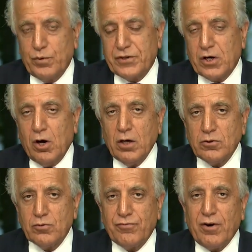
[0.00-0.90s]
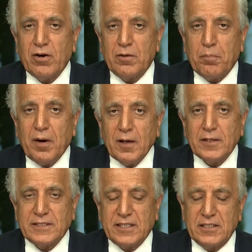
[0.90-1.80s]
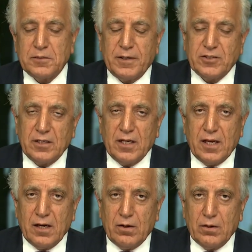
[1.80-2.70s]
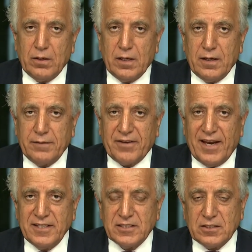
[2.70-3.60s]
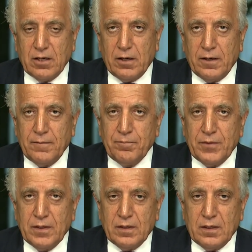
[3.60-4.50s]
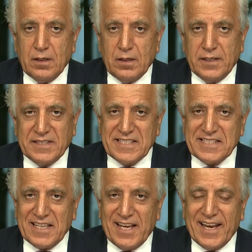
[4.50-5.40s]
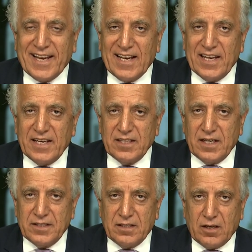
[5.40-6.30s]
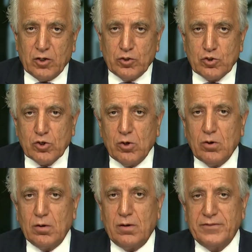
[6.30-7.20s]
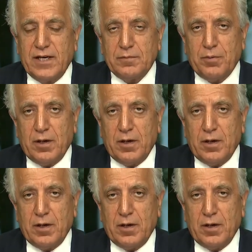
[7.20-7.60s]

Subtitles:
with regard to foreign policy, especially on Afghanistan, it is likely that the control of that